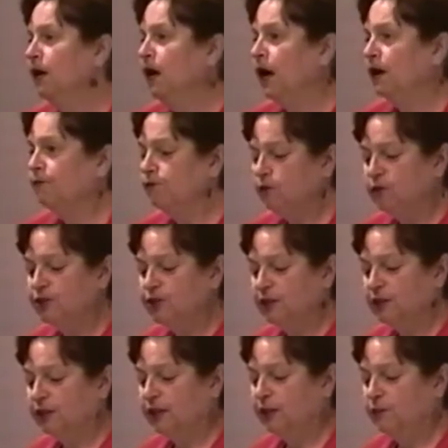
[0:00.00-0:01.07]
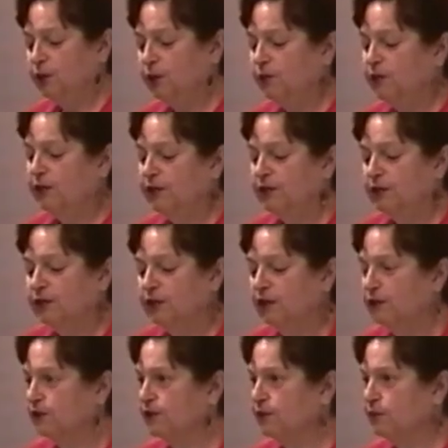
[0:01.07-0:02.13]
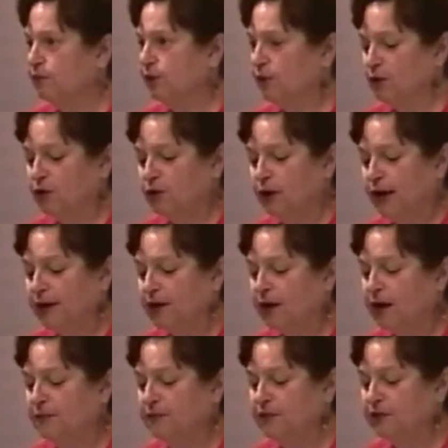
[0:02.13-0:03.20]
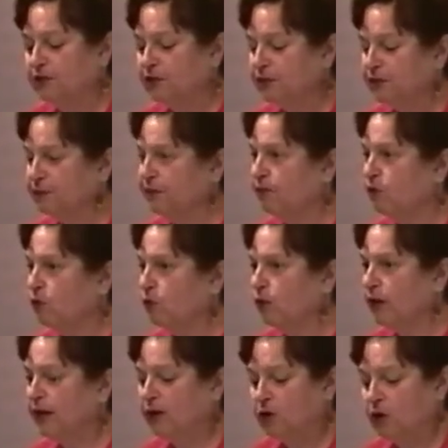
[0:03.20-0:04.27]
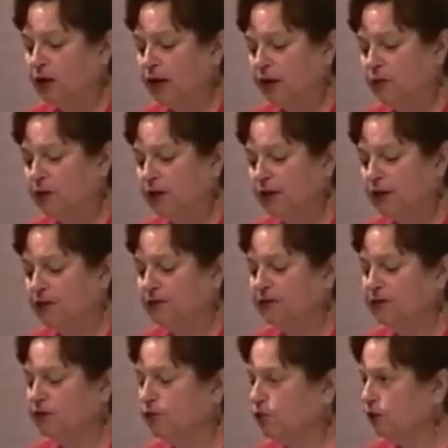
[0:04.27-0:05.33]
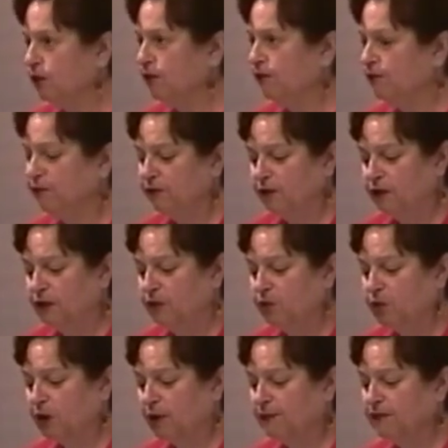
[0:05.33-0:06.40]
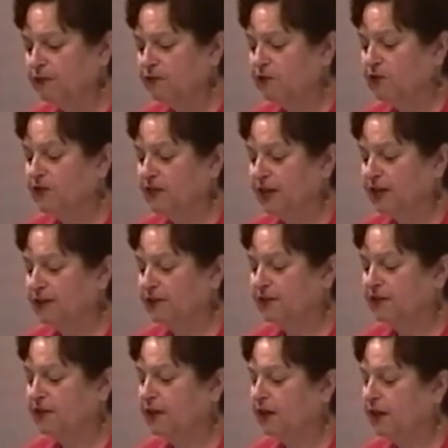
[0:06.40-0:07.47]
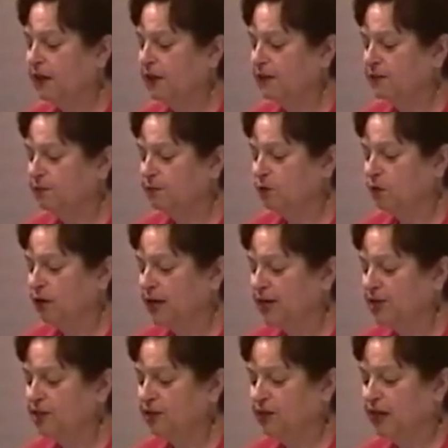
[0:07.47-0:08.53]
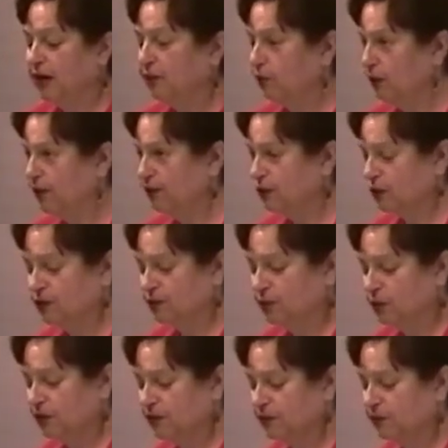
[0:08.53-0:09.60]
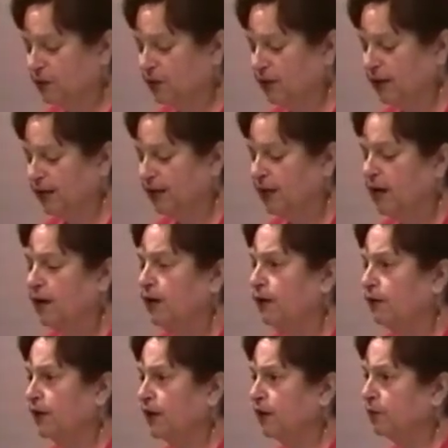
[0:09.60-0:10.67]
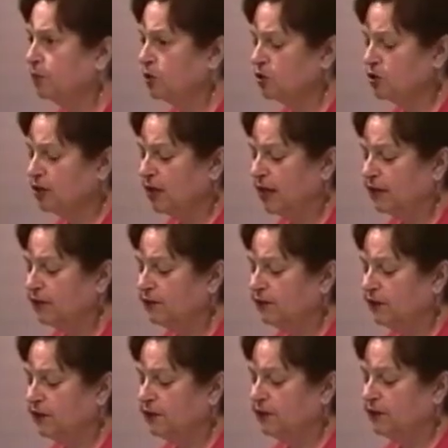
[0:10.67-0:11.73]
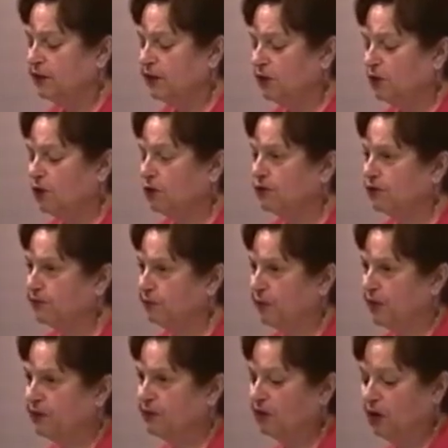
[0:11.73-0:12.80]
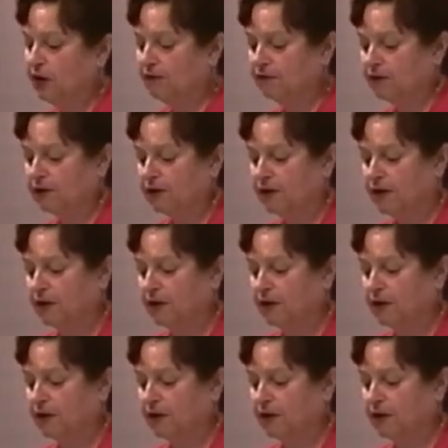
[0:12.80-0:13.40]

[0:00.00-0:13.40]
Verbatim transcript: Unfortunately, we will need to clear some bureaucratic obstacles before we or anyone else can truly fulfill the promise for science exploration, and resource prosperity that commercial activities in near-Earth space offer.